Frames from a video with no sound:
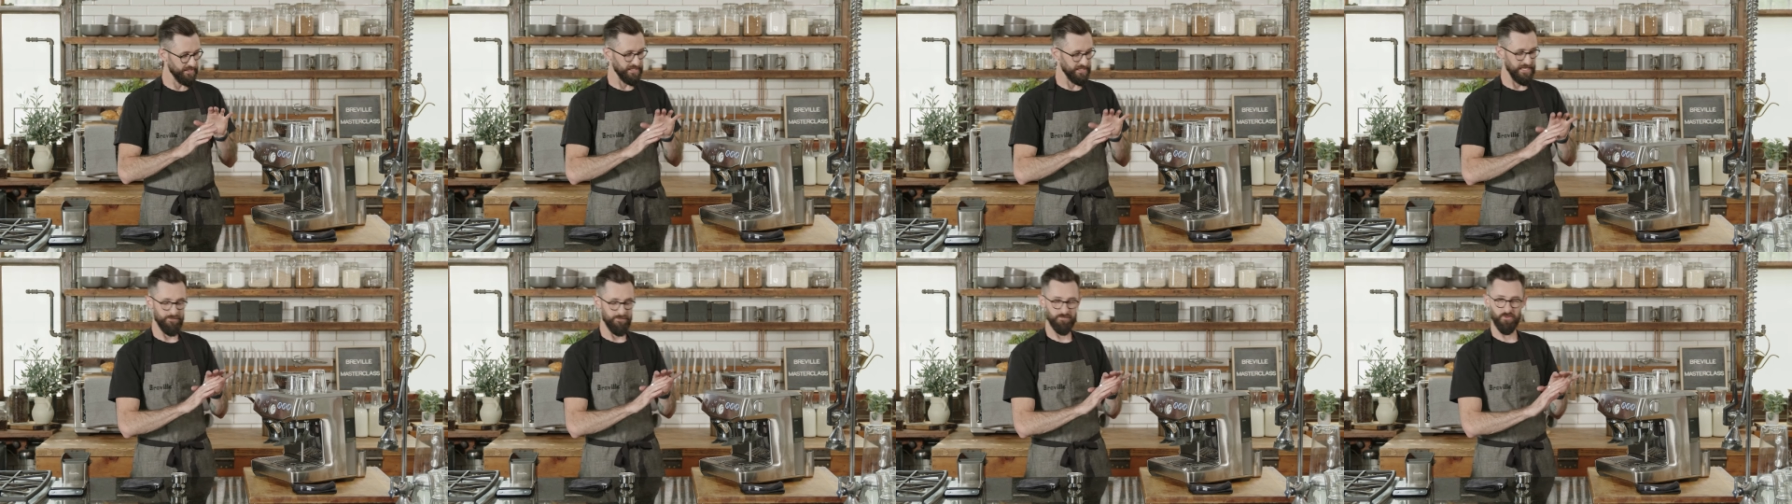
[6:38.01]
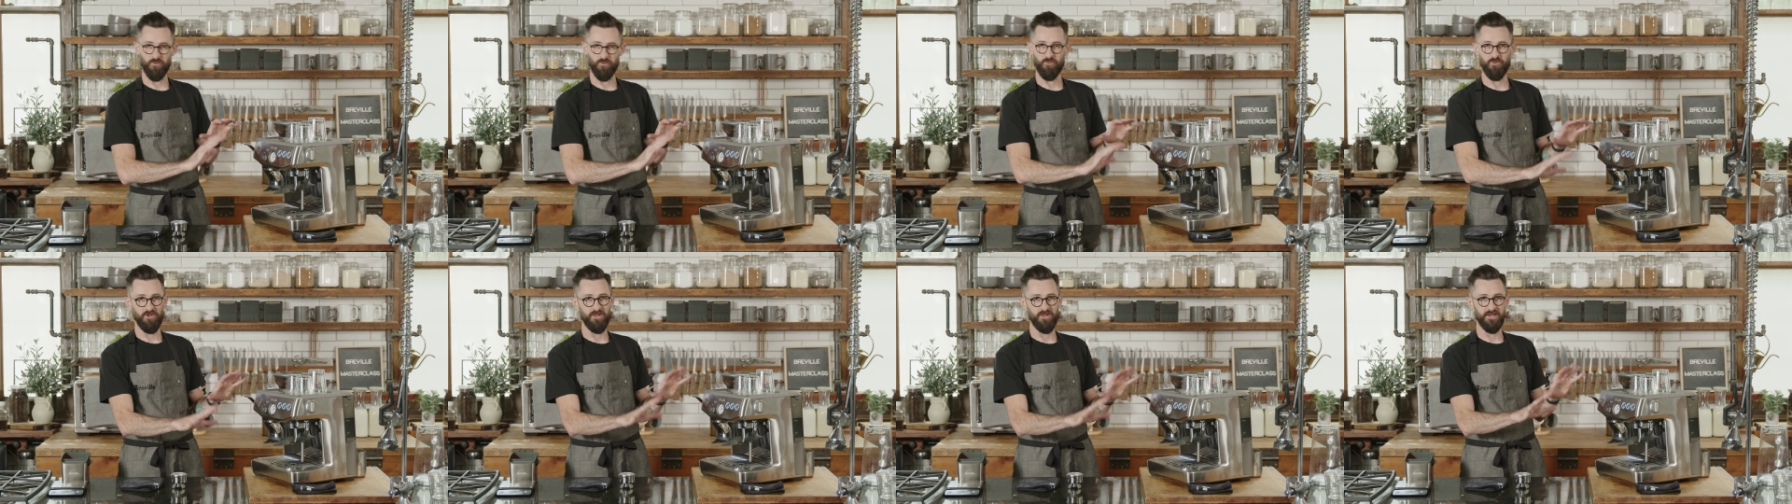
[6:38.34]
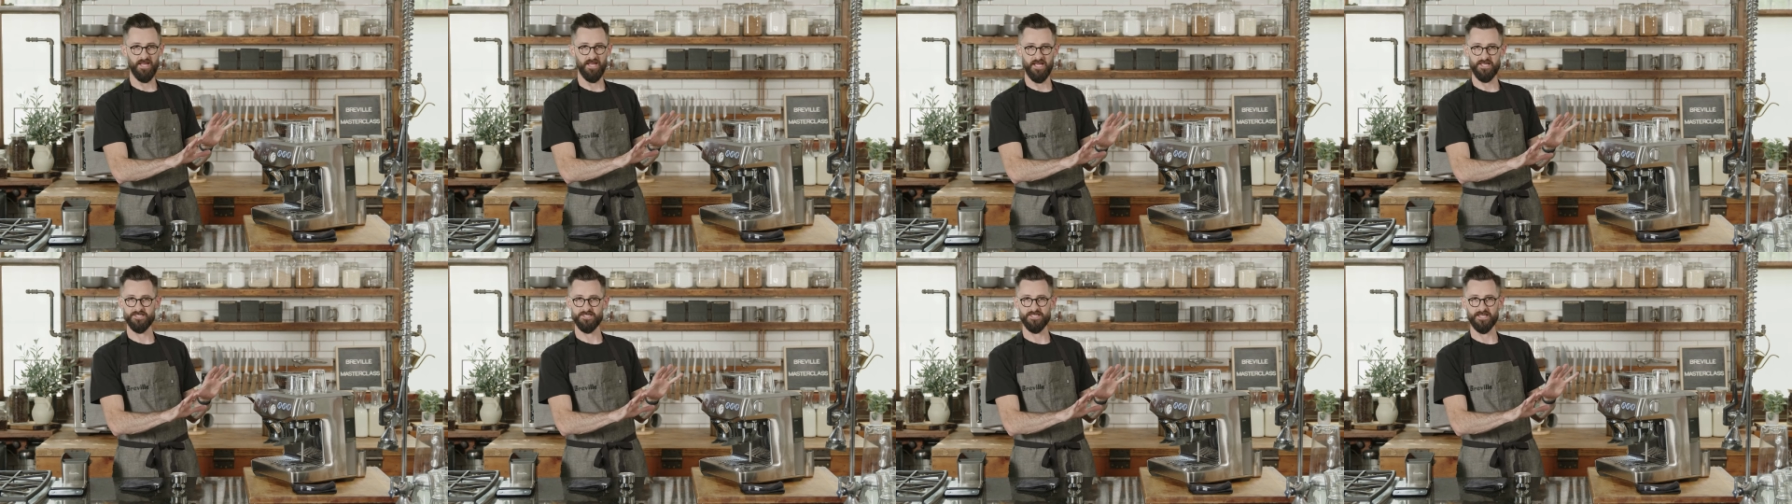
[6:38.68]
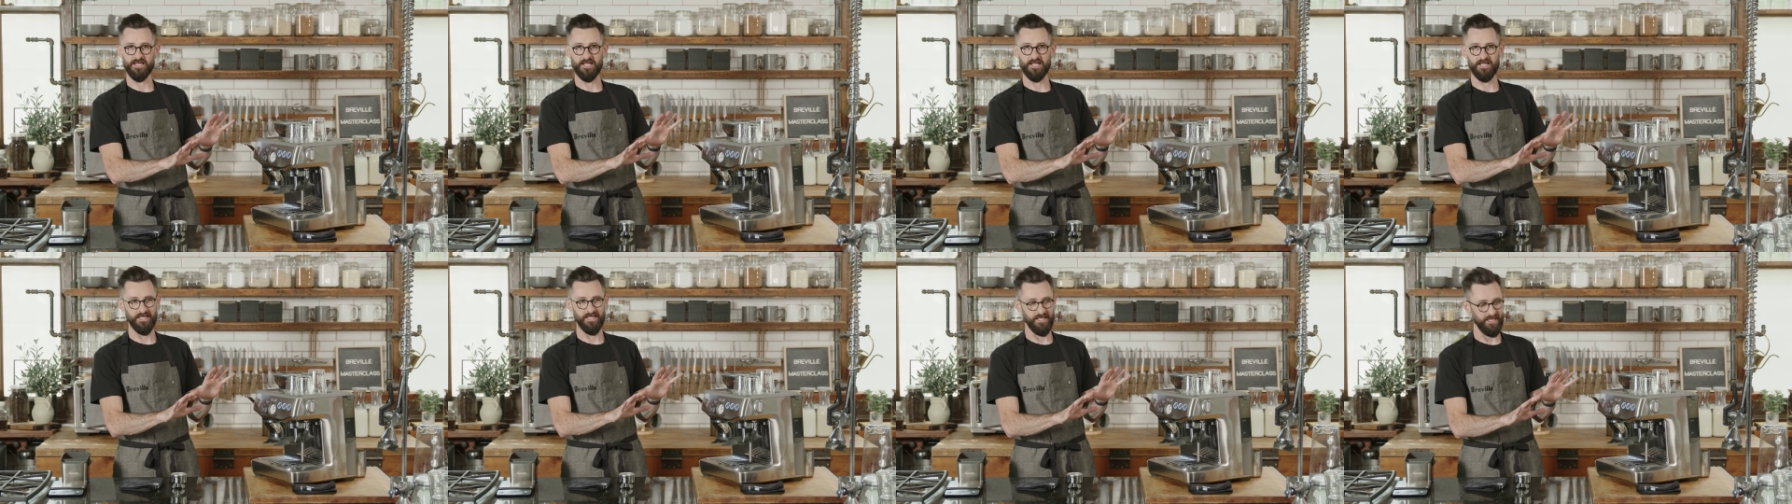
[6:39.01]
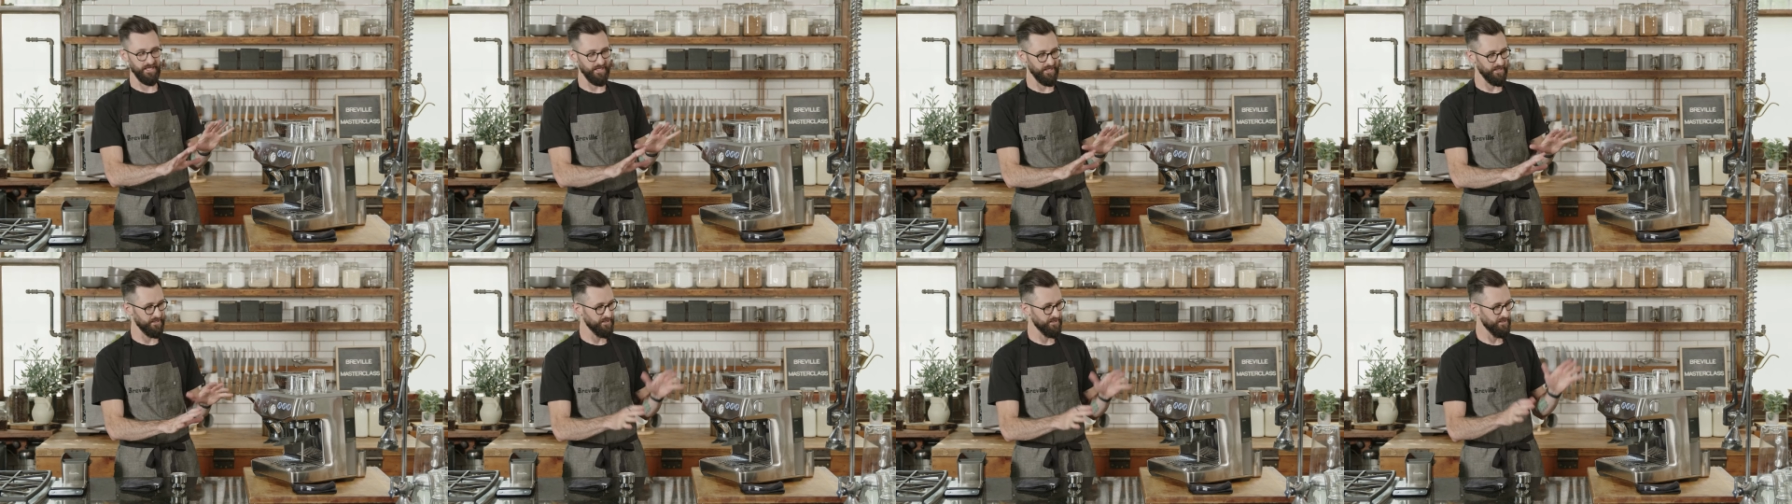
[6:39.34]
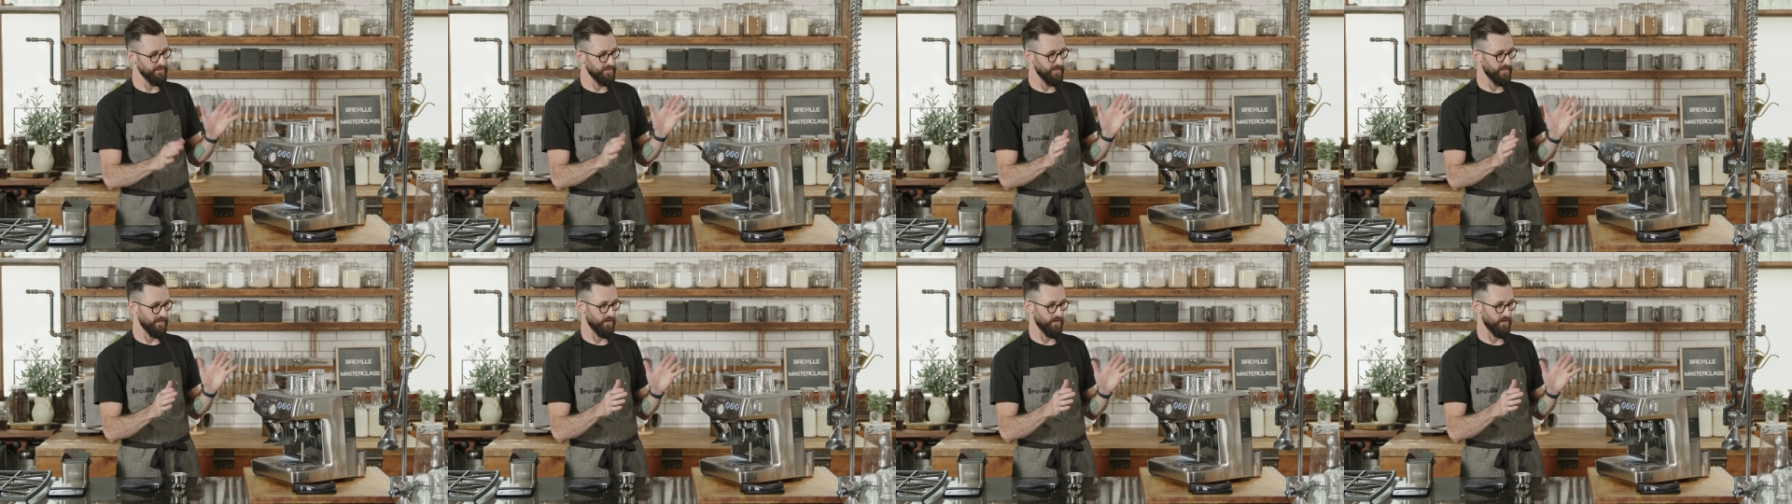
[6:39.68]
keep it really nice and clean,